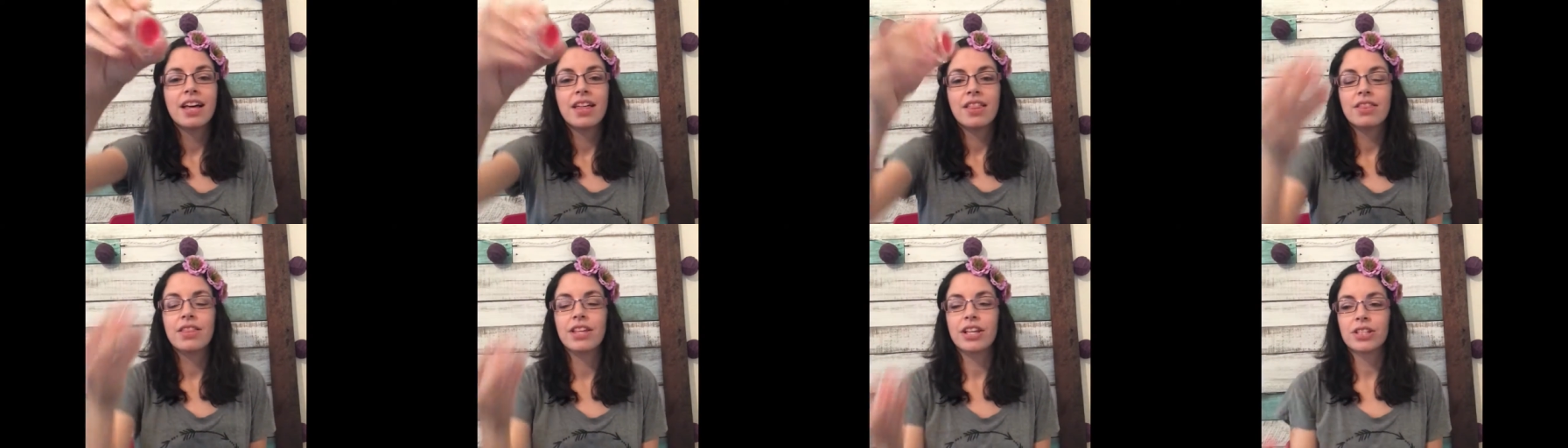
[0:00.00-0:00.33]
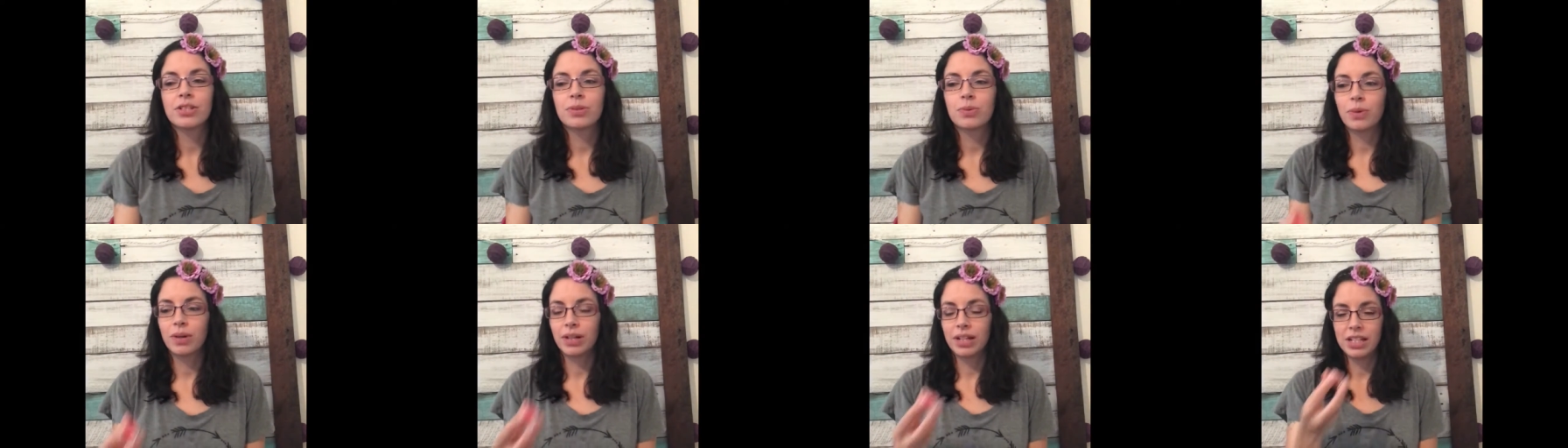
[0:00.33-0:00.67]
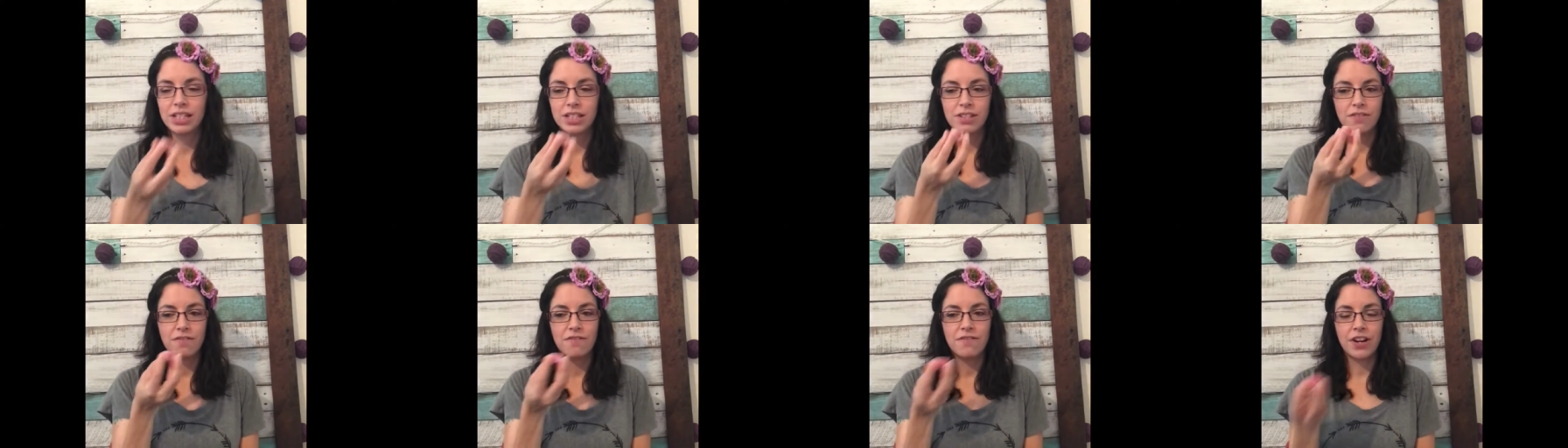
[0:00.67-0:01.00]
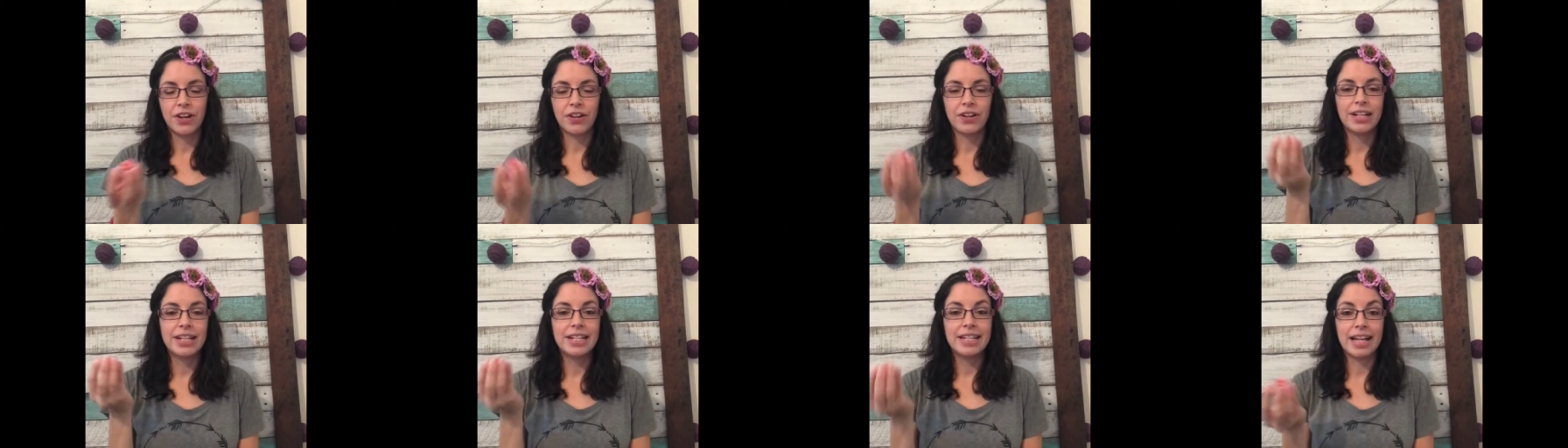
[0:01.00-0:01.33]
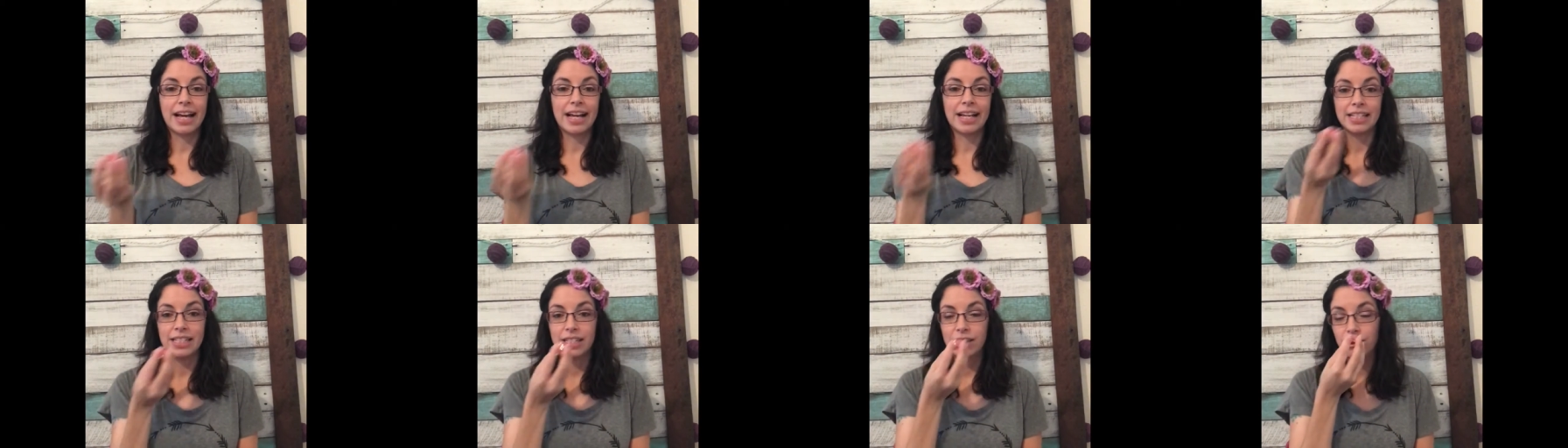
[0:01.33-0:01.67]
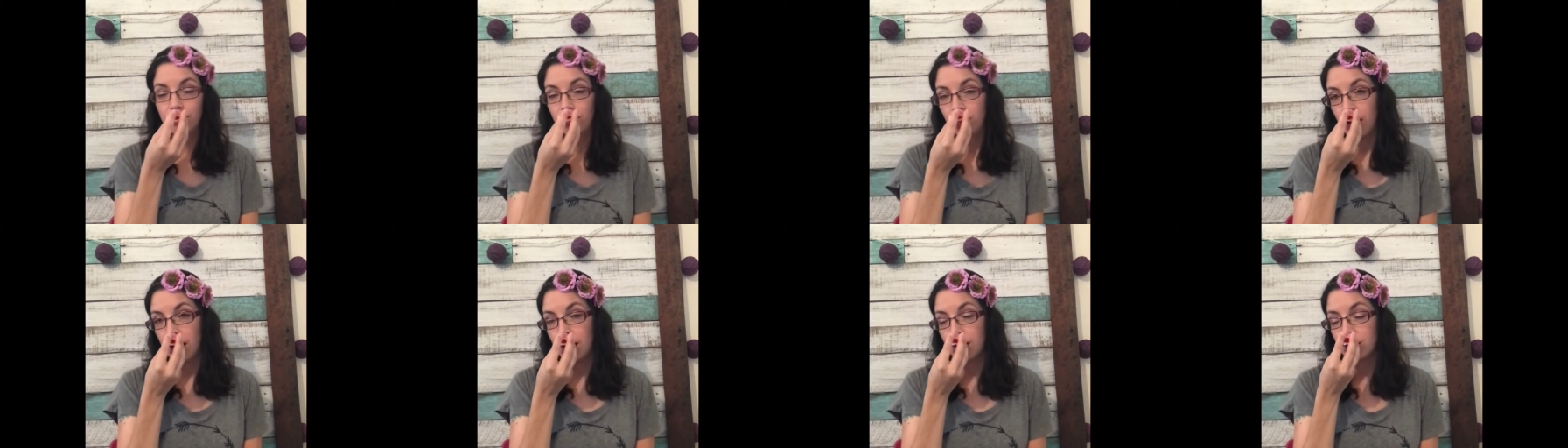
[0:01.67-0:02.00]
This one is a very nice,
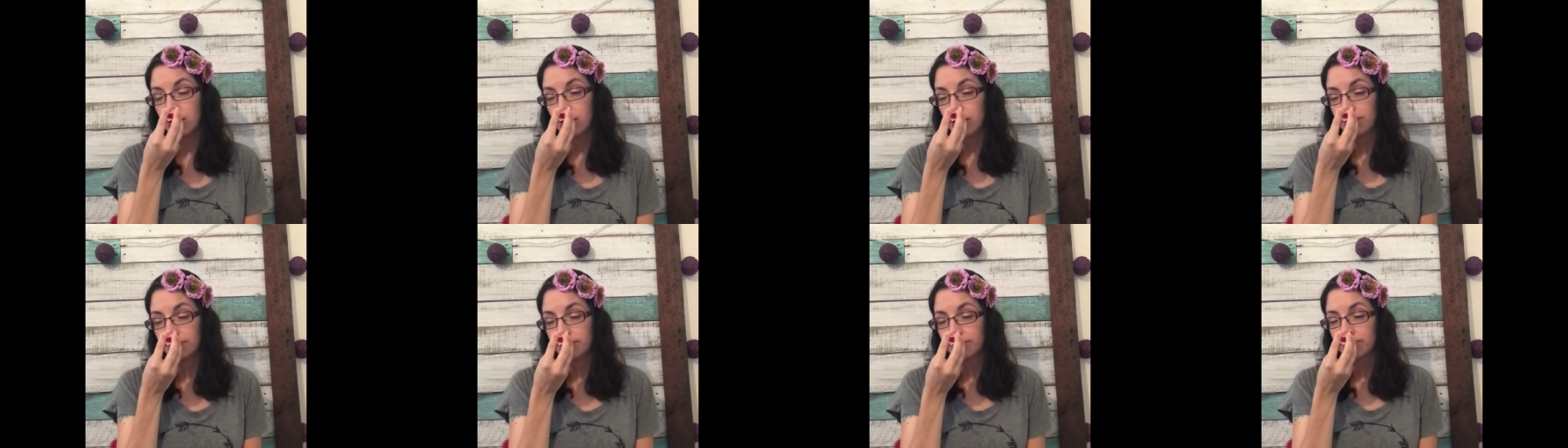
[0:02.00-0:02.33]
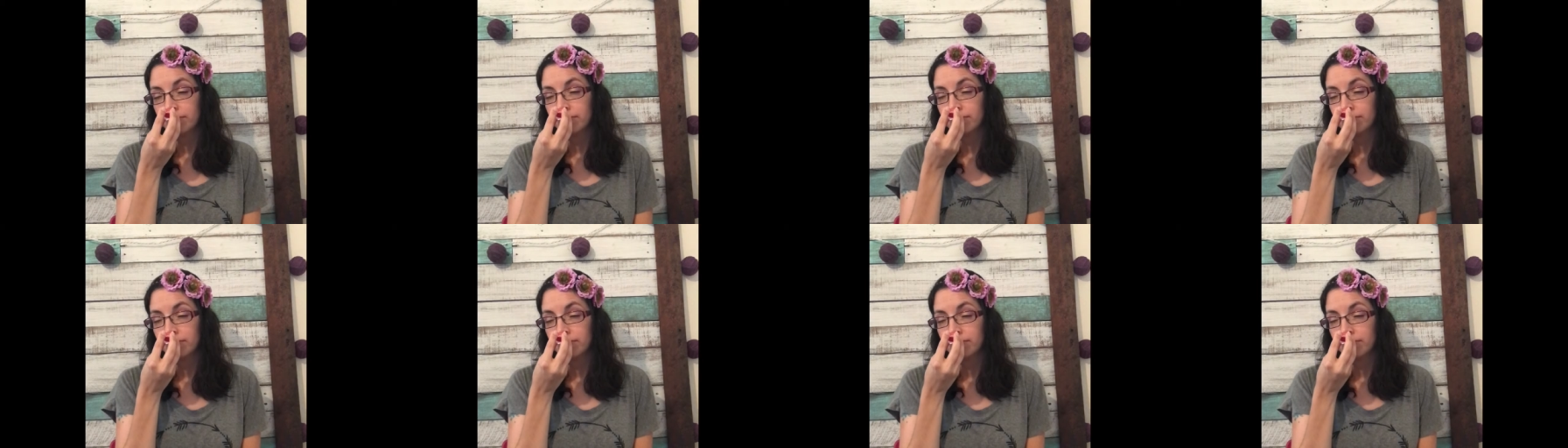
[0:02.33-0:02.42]
fresh